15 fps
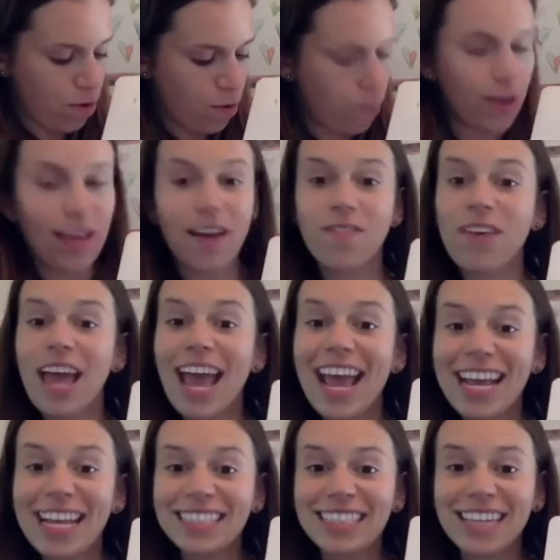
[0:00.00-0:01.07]
We have
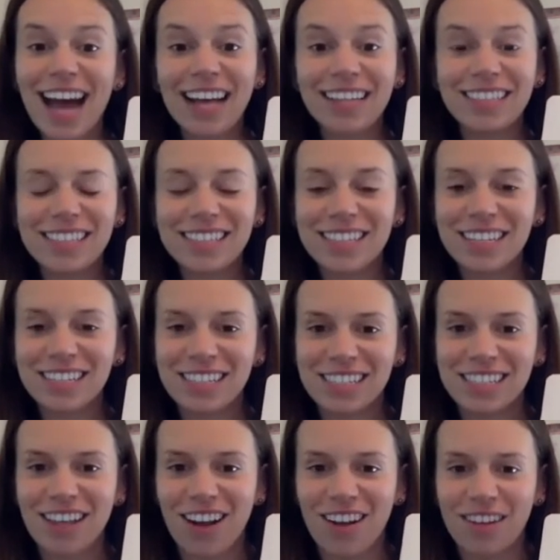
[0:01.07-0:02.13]
8 dots to
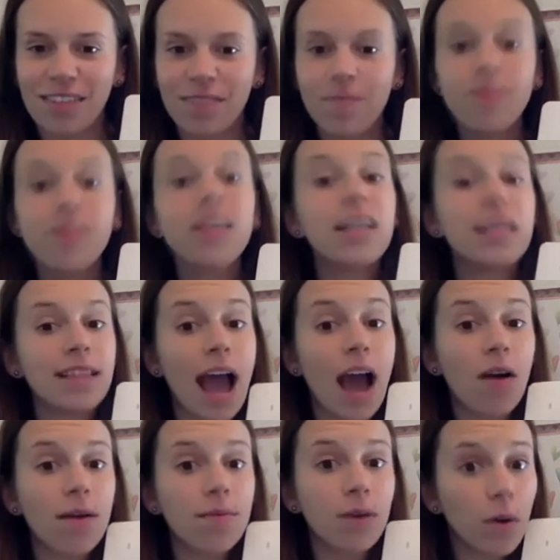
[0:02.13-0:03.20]
start. Now
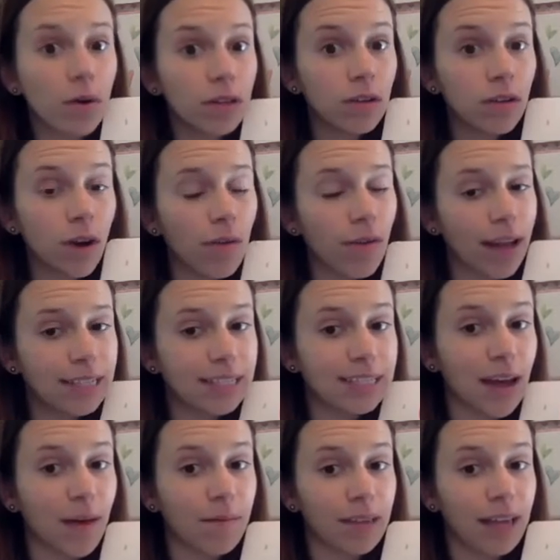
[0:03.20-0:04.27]
I'm going to erase
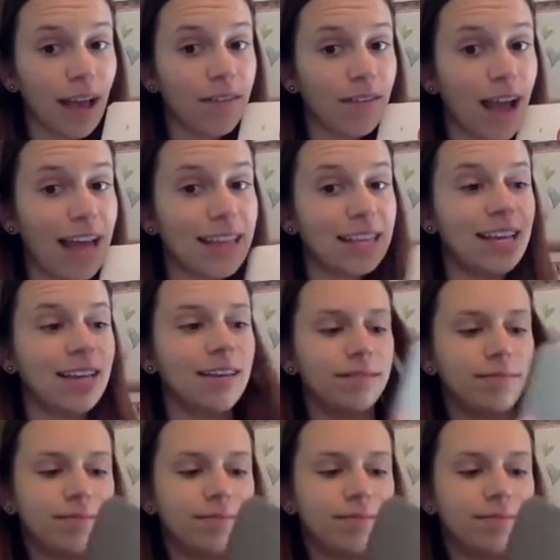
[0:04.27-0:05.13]
some. Get ready.